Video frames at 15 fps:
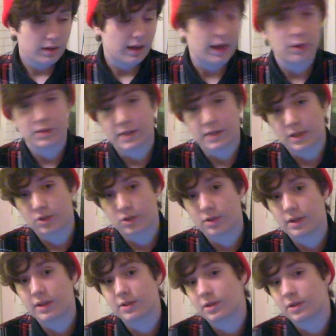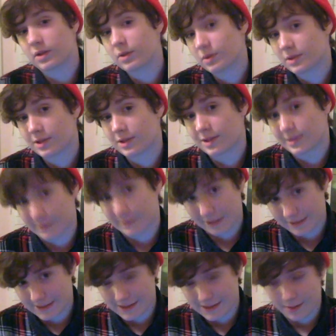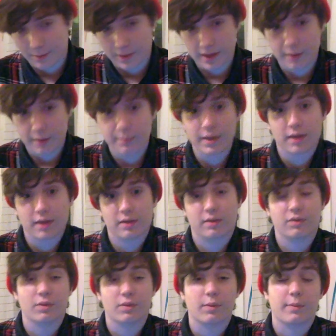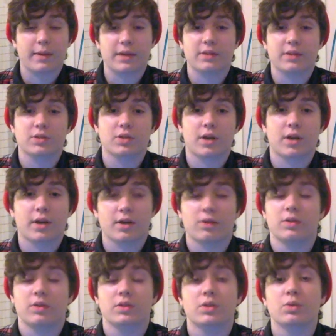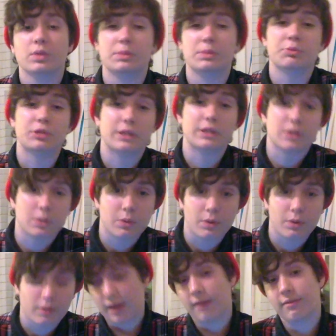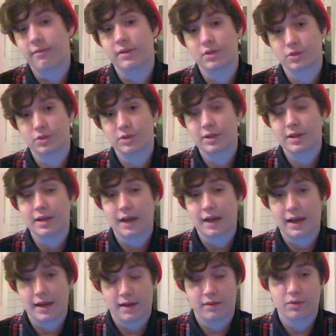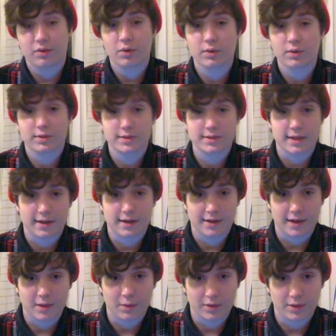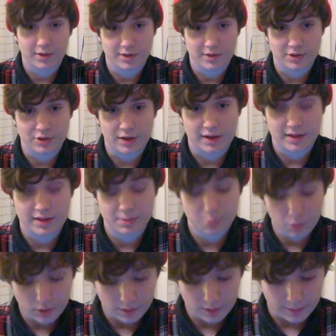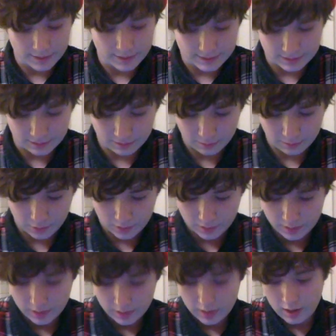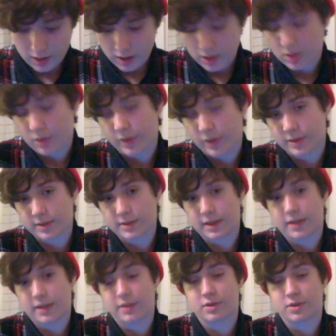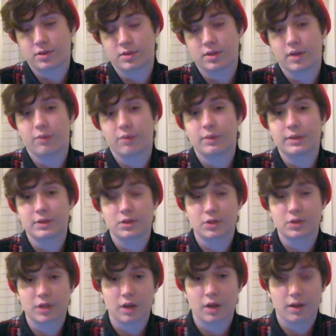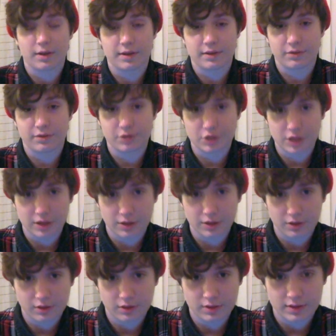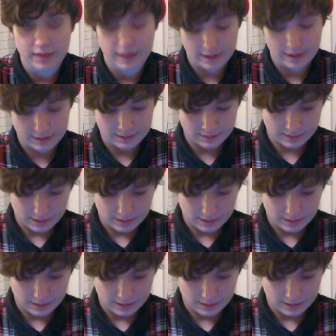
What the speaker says: I was actually introduced to this mindset by Amanda from Amanda's Chronicles, who was pretty cool. Eventually, I of course decided I wanted to try exploring myself more. So I decided to start researching all the different genders and